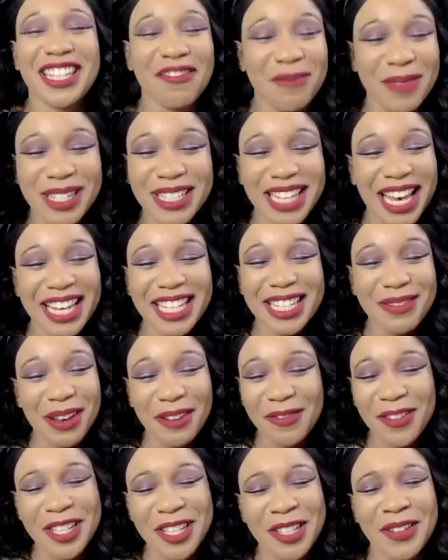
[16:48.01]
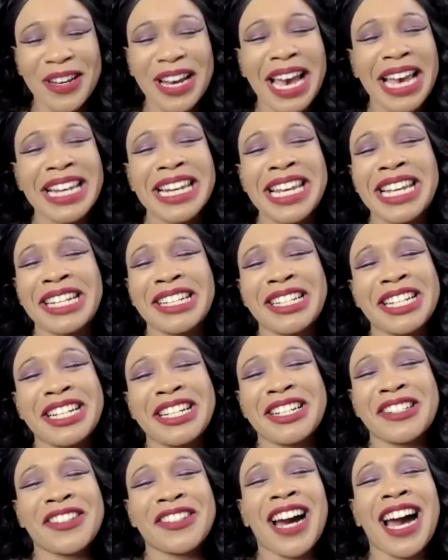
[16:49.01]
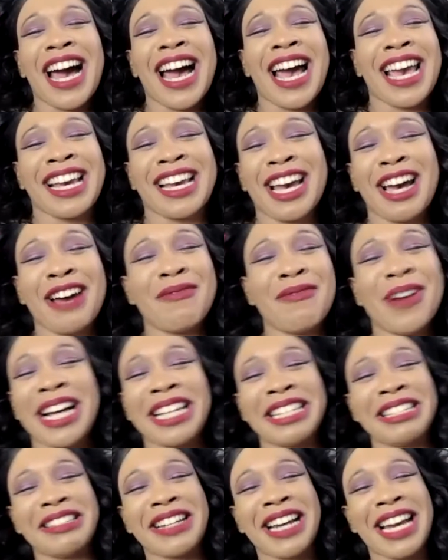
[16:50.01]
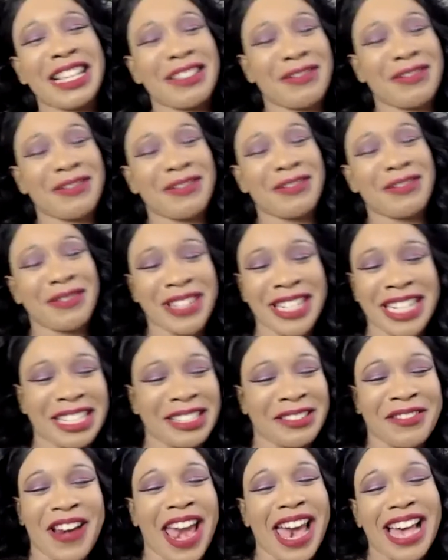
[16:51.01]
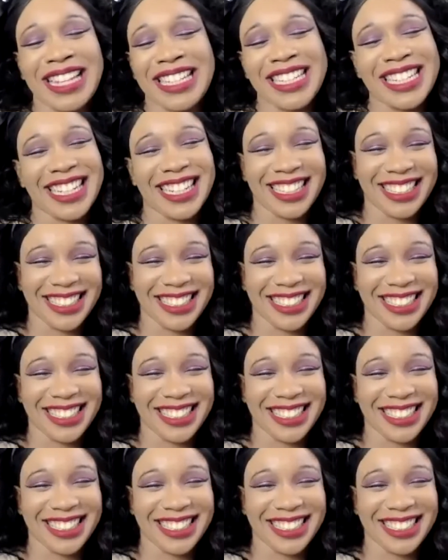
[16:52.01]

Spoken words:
I've been texting my friends going, I need a good cry. Come on, you guys, we need to rally.